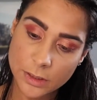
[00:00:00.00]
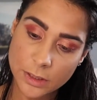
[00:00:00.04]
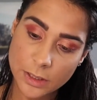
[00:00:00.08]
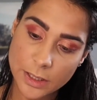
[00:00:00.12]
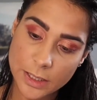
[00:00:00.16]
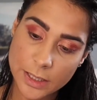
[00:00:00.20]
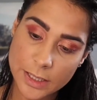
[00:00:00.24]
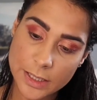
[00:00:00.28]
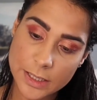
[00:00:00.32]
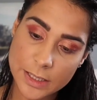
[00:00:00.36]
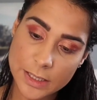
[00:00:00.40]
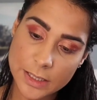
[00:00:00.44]

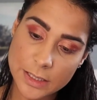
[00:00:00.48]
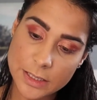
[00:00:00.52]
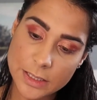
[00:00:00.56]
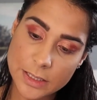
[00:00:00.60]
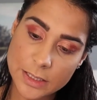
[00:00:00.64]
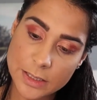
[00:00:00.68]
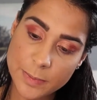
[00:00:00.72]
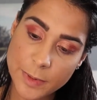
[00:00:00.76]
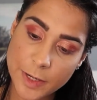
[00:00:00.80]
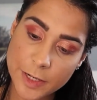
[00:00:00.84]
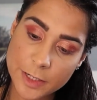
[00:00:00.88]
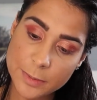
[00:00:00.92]
is
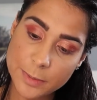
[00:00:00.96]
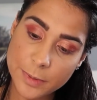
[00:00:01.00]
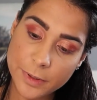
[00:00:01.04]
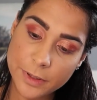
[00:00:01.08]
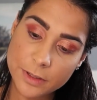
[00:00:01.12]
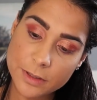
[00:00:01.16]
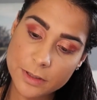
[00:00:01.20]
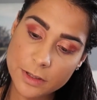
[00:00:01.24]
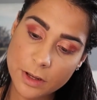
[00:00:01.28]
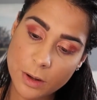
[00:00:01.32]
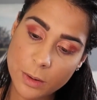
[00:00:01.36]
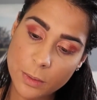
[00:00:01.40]

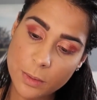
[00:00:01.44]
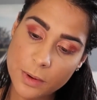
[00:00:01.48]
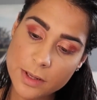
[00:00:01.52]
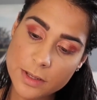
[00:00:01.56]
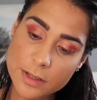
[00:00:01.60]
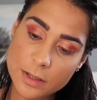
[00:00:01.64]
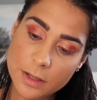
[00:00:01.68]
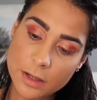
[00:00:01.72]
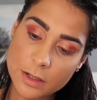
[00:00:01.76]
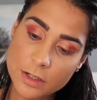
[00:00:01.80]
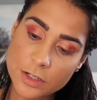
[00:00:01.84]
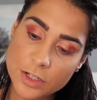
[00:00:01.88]
Smashbox
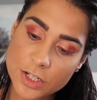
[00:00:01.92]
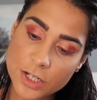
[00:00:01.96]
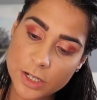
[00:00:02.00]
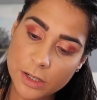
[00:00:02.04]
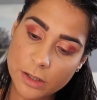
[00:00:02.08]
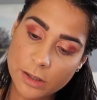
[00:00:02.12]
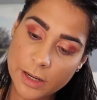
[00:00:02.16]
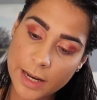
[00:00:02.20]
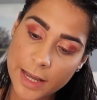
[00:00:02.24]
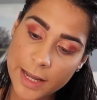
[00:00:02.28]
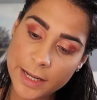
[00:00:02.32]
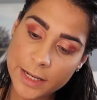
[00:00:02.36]
Always On
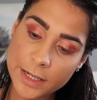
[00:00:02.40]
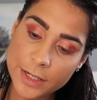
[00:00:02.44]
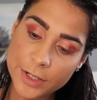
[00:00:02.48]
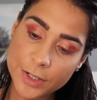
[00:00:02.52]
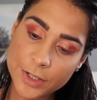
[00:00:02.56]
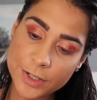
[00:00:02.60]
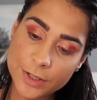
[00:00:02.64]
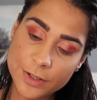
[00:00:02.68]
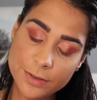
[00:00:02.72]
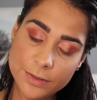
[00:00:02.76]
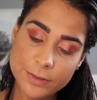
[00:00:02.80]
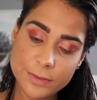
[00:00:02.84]
Gel
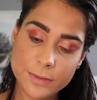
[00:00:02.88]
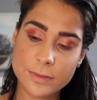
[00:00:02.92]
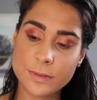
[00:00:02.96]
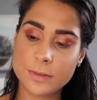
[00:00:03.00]
Liner.